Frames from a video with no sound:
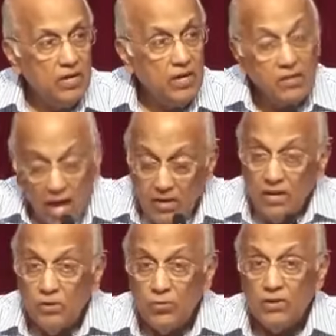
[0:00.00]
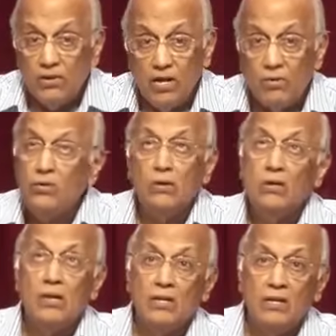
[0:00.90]
And that day you will cry, "Oh
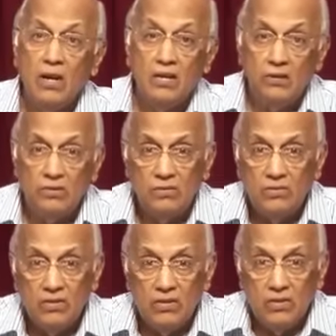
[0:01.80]
Lord, I denied you."